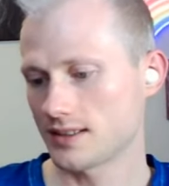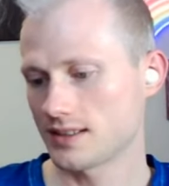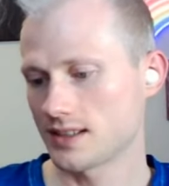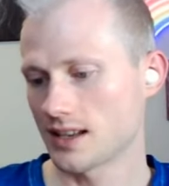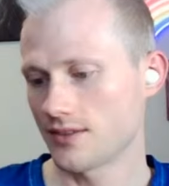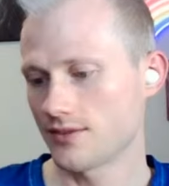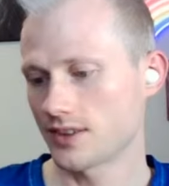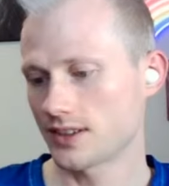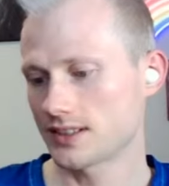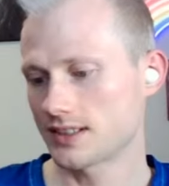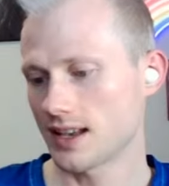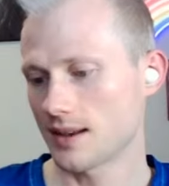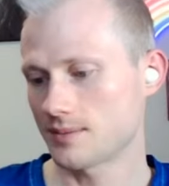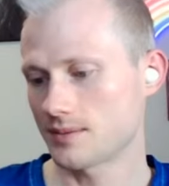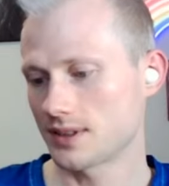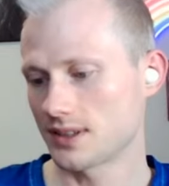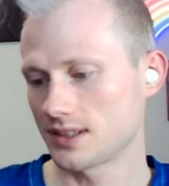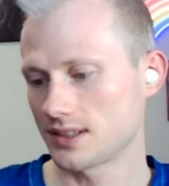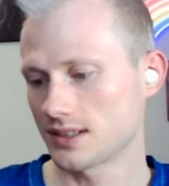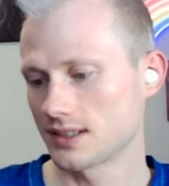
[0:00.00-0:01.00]

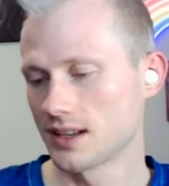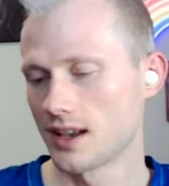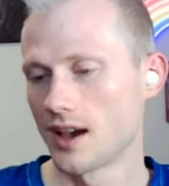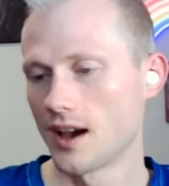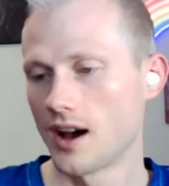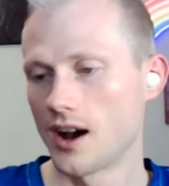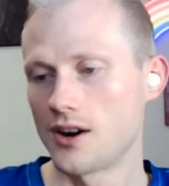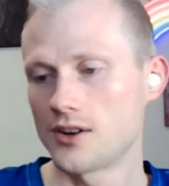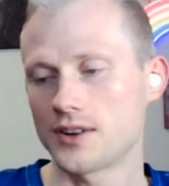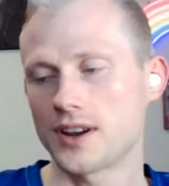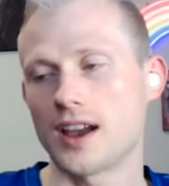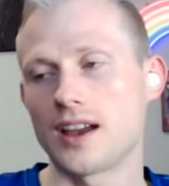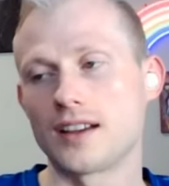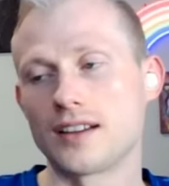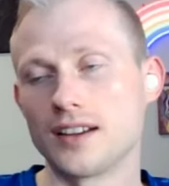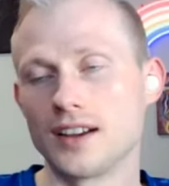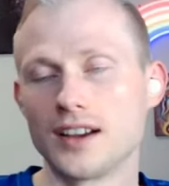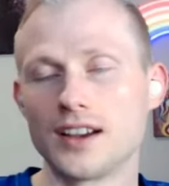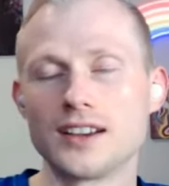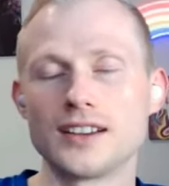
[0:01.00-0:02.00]
Self-acceptance. Okay,
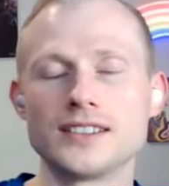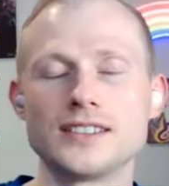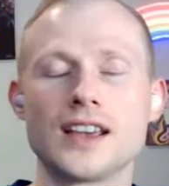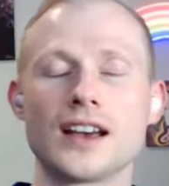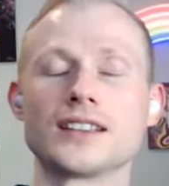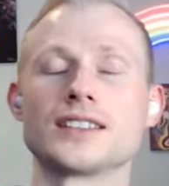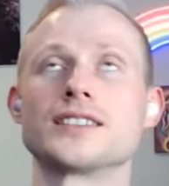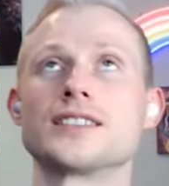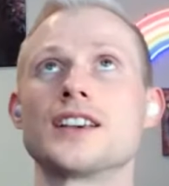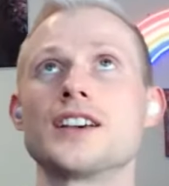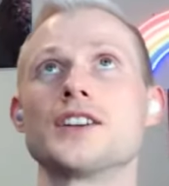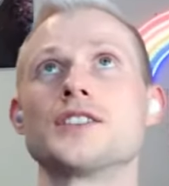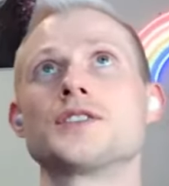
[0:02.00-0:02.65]
yes.